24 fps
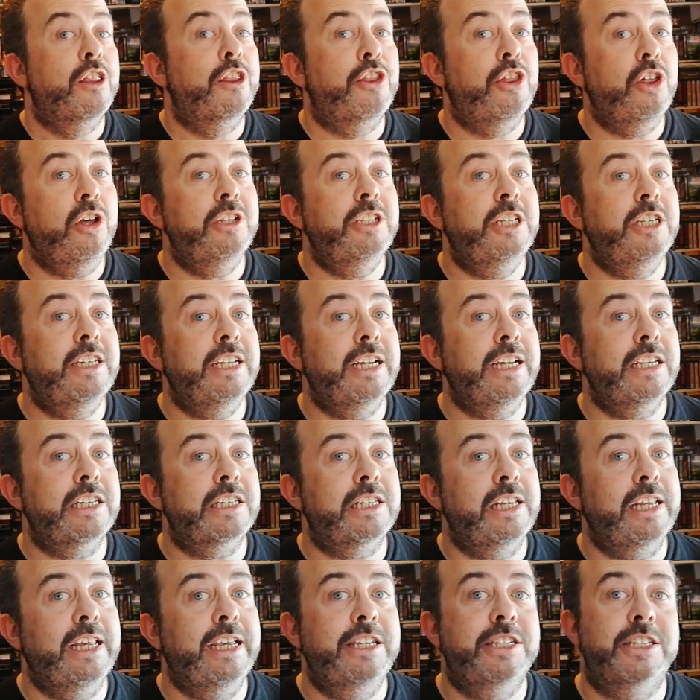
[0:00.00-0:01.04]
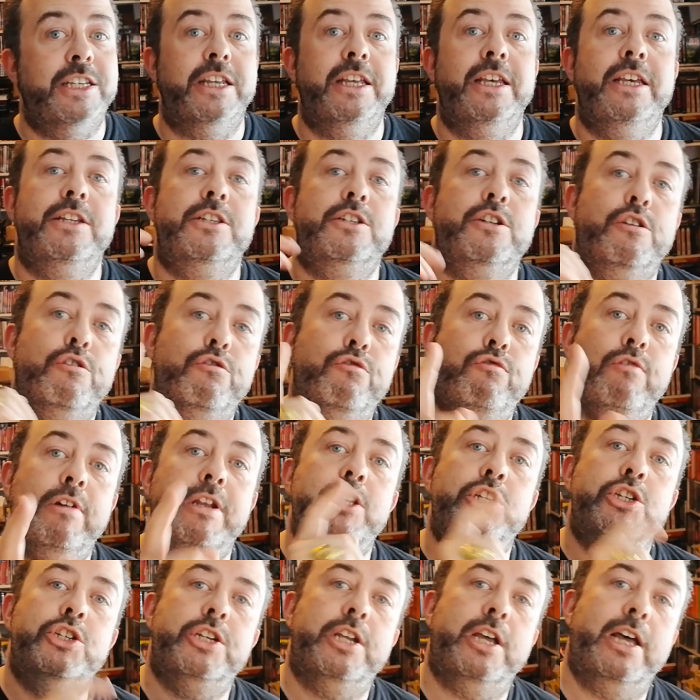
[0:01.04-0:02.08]
30 days later, it's
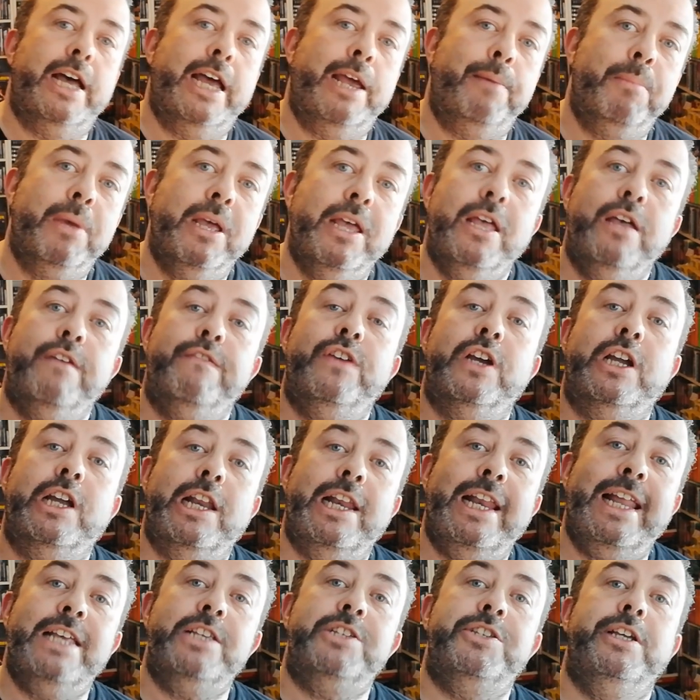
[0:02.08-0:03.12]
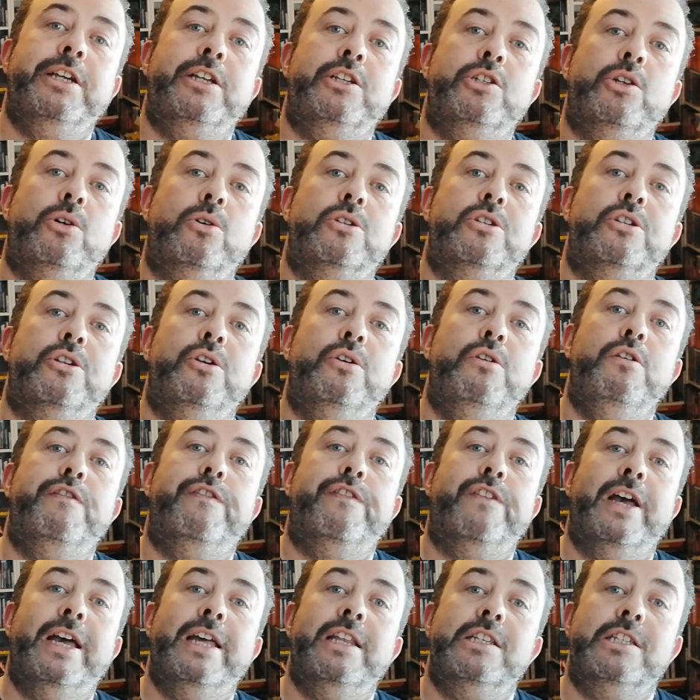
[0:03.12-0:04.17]
crunch time for classic Doctor Who
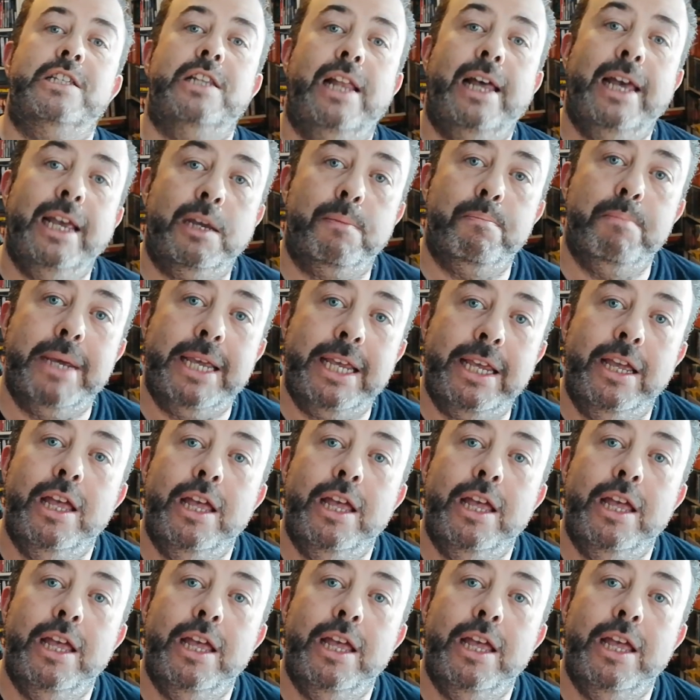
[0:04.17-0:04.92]
fans like me